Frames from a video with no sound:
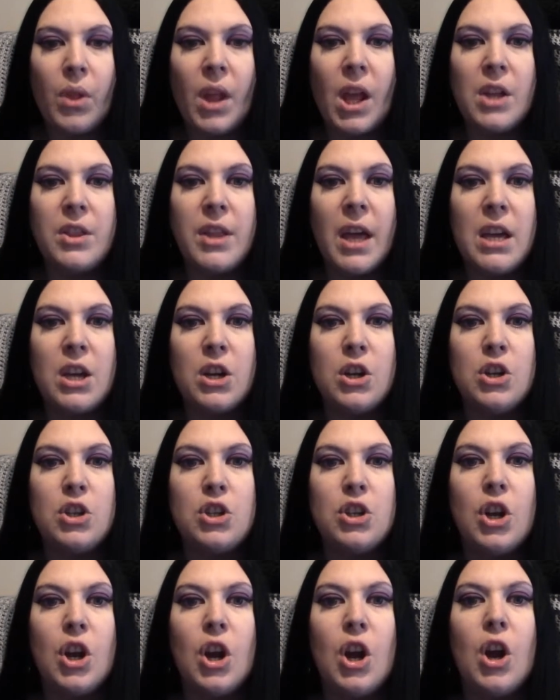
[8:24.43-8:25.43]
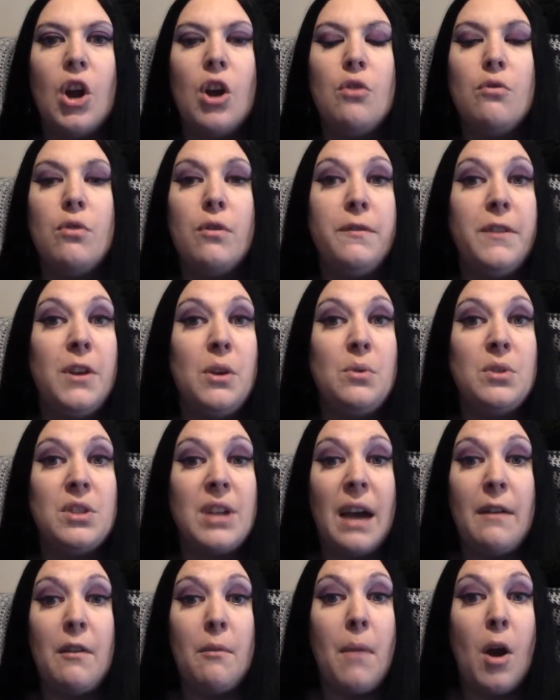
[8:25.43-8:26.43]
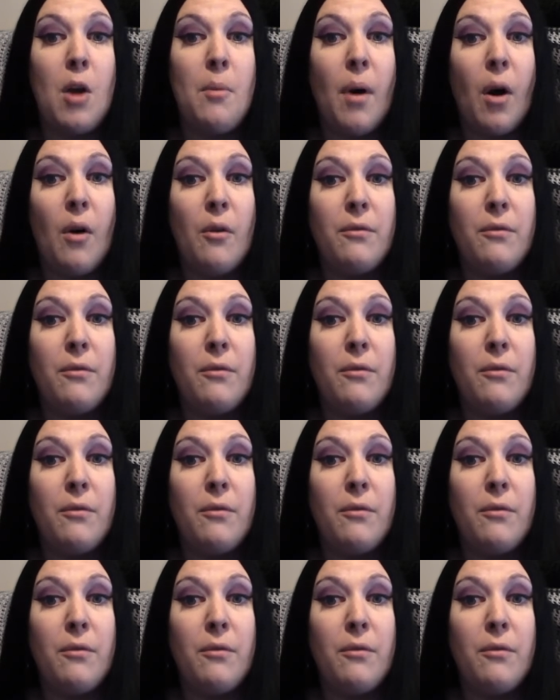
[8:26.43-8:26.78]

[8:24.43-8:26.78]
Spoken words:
They could refuse to have a mobile